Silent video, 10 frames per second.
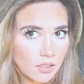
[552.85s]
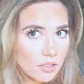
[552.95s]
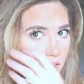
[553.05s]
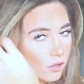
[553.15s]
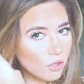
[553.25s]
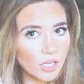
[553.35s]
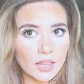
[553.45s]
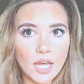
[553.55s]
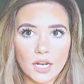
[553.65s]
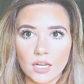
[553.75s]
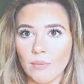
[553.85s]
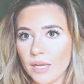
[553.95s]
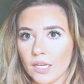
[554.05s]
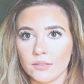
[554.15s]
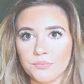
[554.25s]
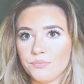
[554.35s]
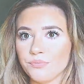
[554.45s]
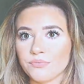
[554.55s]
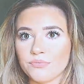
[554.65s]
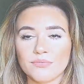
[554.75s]
So look at that. I mean,
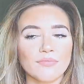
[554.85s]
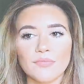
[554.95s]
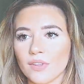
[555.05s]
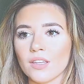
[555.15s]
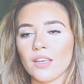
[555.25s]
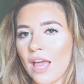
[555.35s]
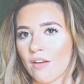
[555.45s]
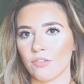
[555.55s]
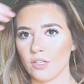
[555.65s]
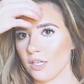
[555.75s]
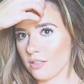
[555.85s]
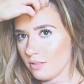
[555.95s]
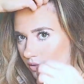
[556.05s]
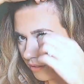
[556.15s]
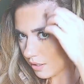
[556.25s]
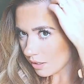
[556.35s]
effortless.